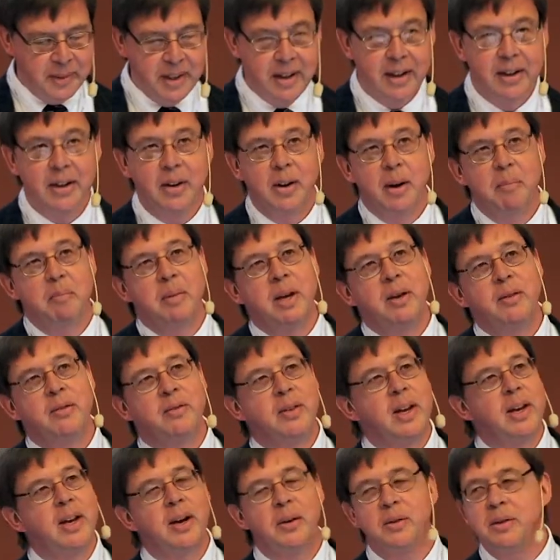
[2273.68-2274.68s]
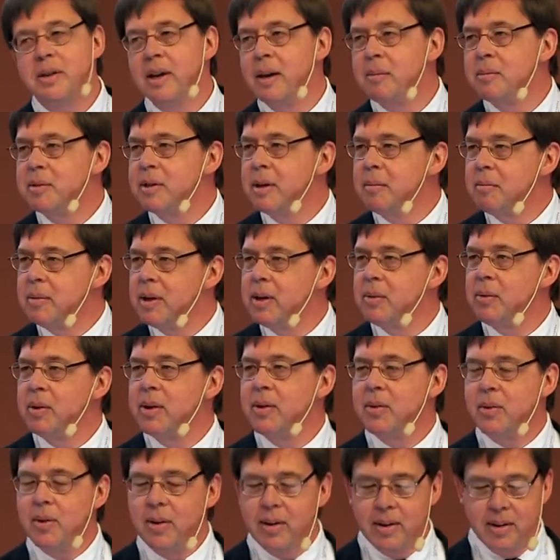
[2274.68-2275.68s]
I know I'm being videotaped, so I'm being
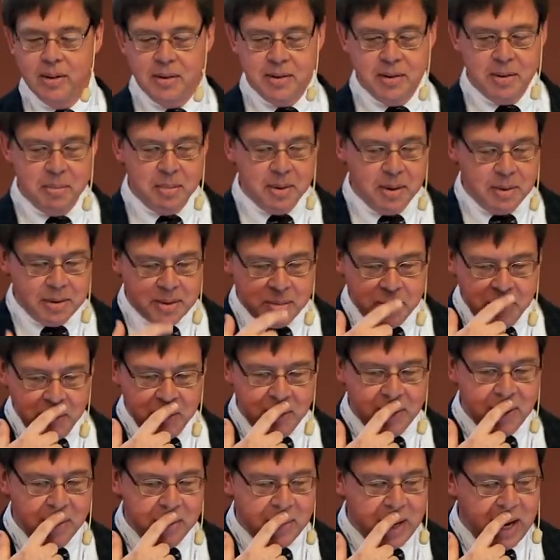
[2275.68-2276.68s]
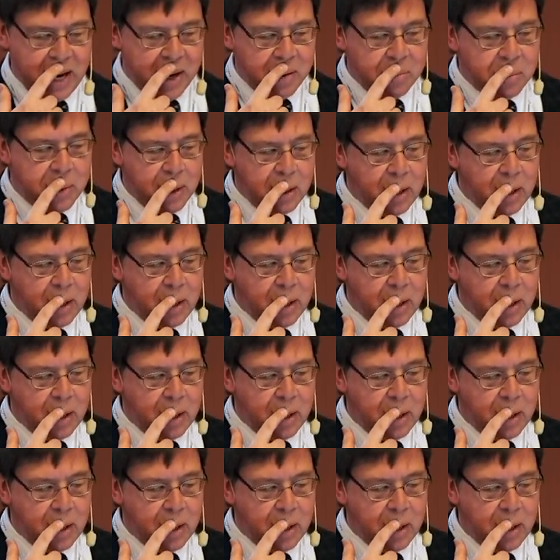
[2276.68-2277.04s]
recorded, so somebody will come back.